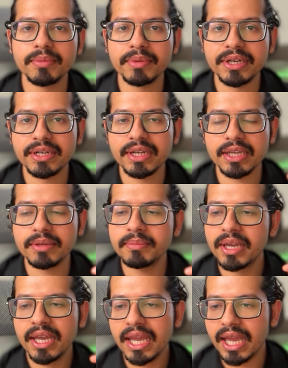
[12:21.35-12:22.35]
the update
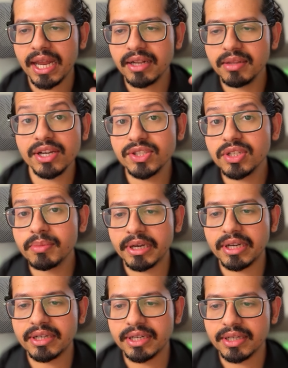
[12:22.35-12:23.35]
time, and additional
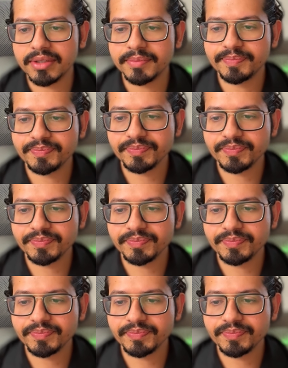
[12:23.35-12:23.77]
metadata.